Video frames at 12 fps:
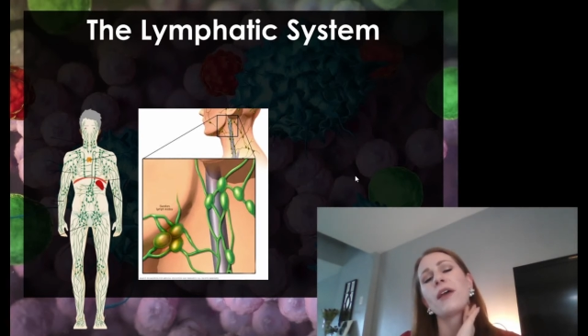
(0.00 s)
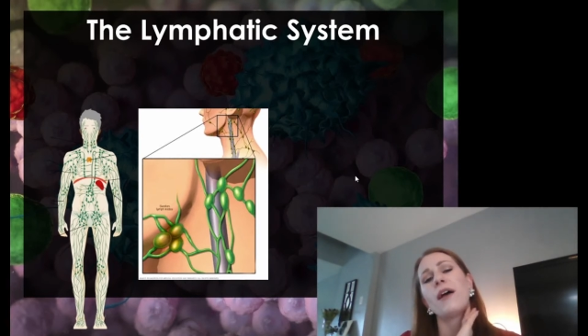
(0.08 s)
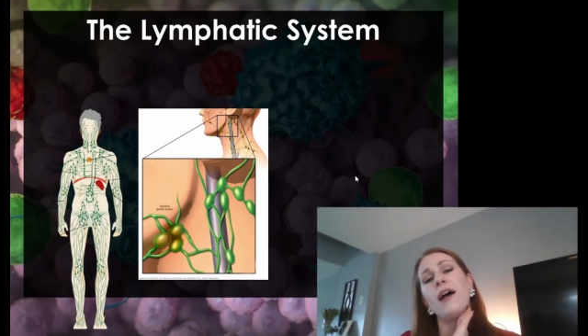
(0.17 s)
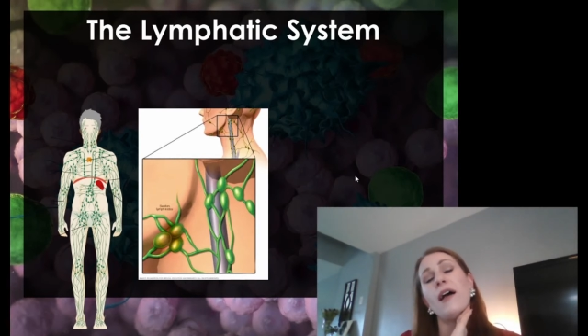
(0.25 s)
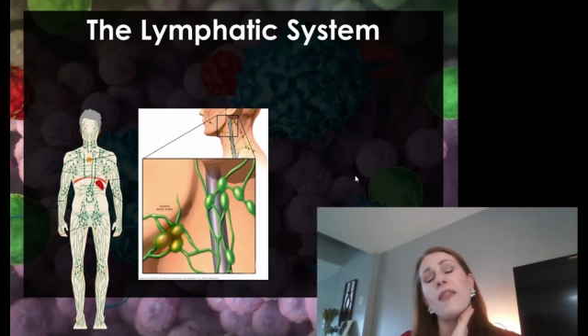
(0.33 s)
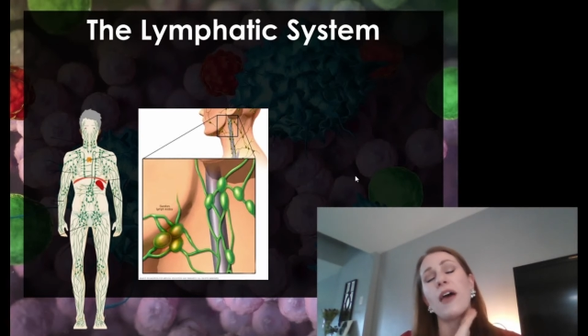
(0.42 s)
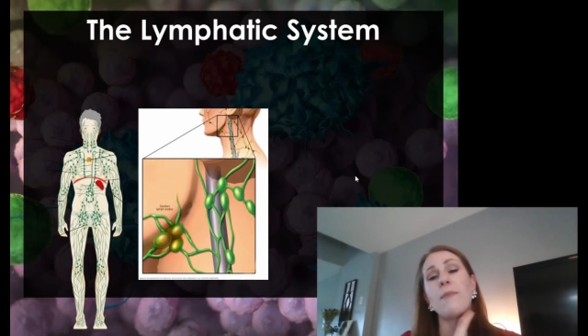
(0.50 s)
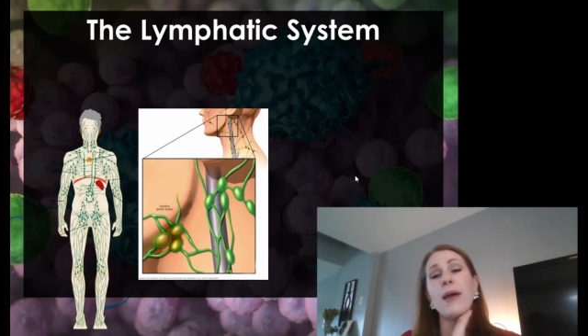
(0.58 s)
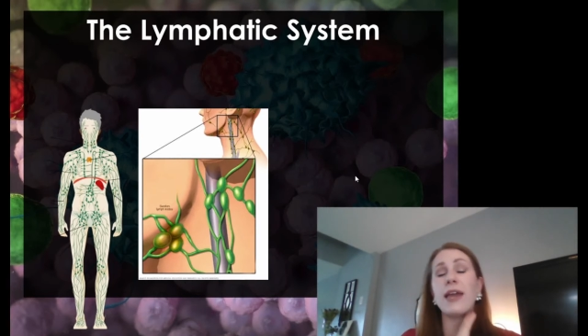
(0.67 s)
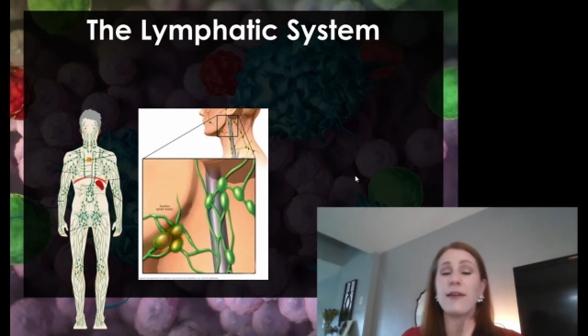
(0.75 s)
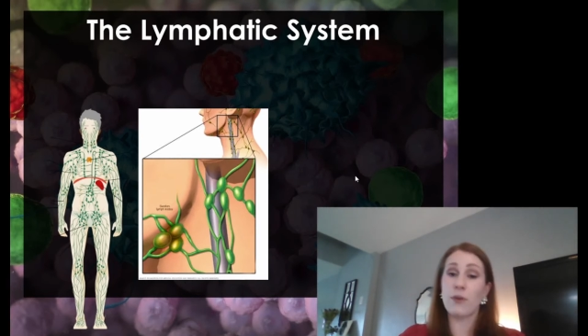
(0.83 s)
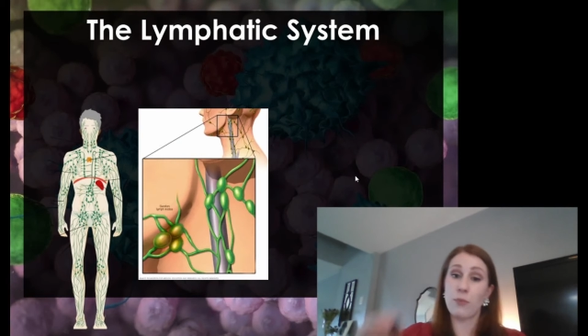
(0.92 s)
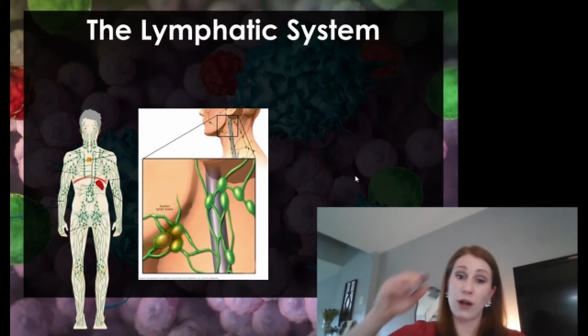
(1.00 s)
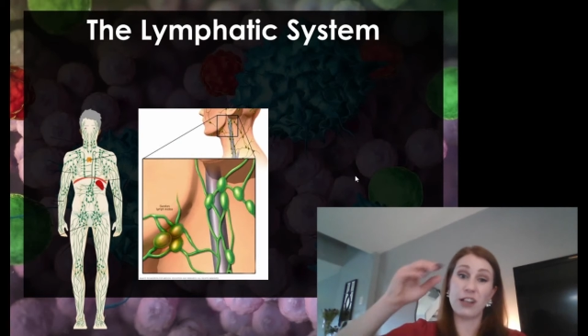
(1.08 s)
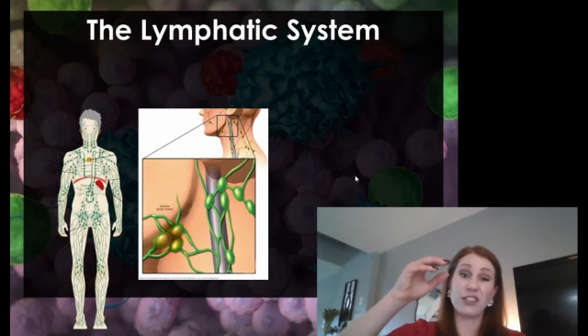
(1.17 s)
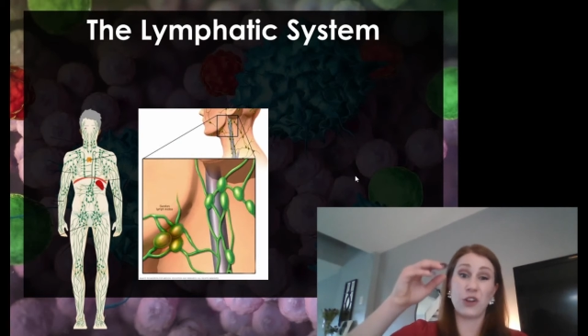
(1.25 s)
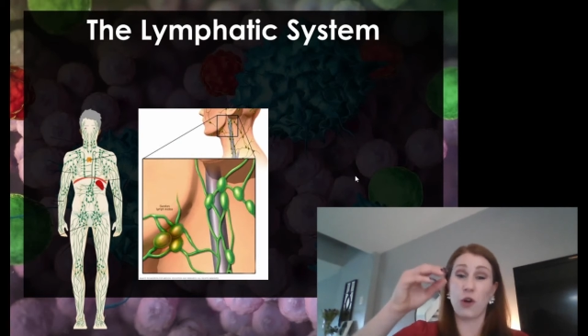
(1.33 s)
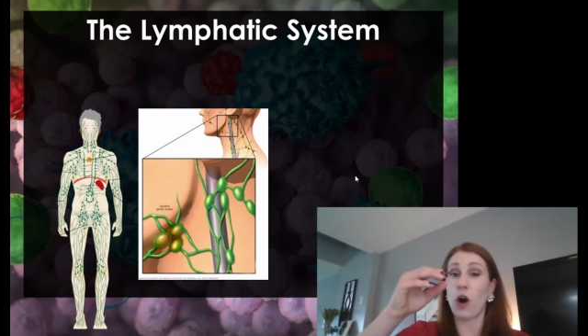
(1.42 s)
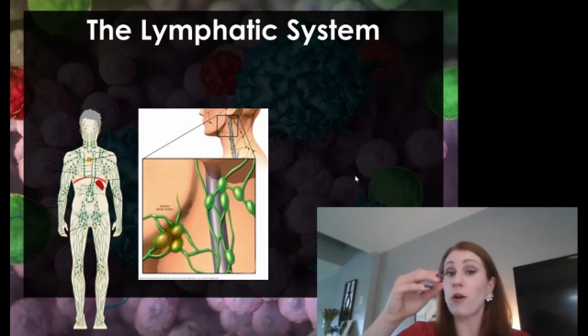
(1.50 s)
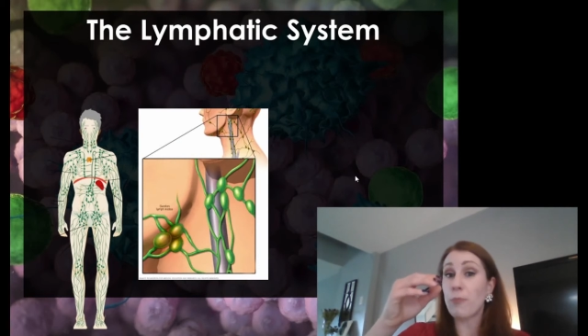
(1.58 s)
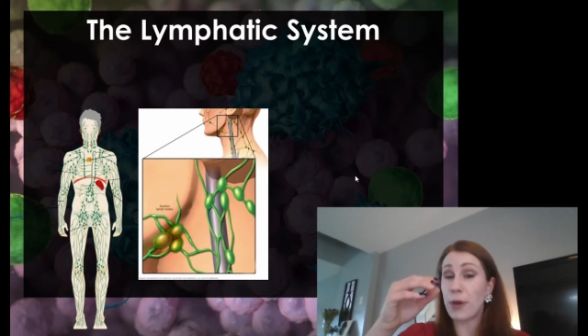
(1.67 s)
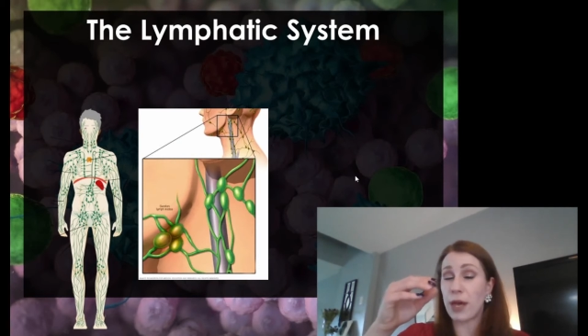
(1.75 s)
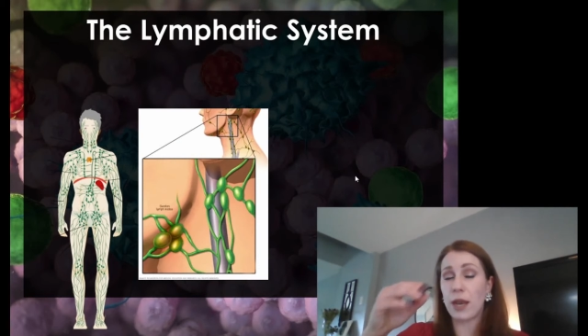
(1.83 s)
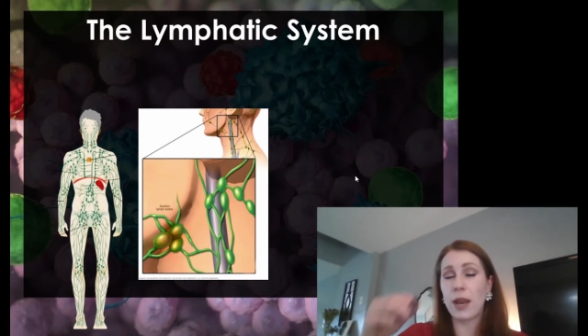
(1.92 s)
and they may even press in your
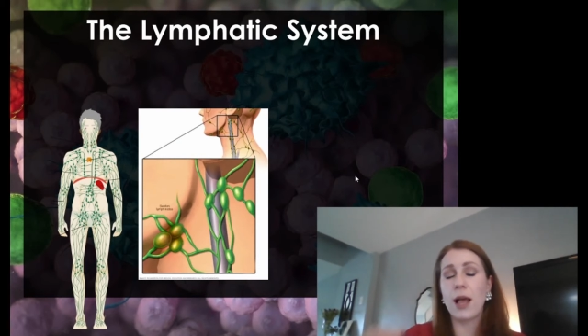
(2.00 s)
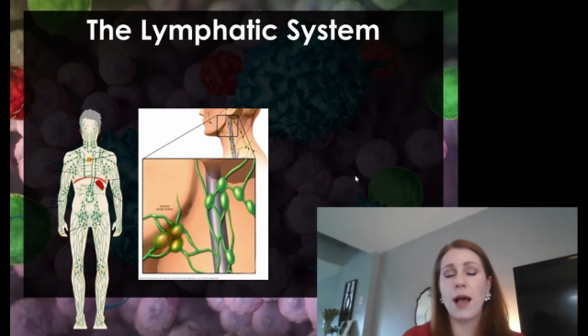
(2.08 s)
armpit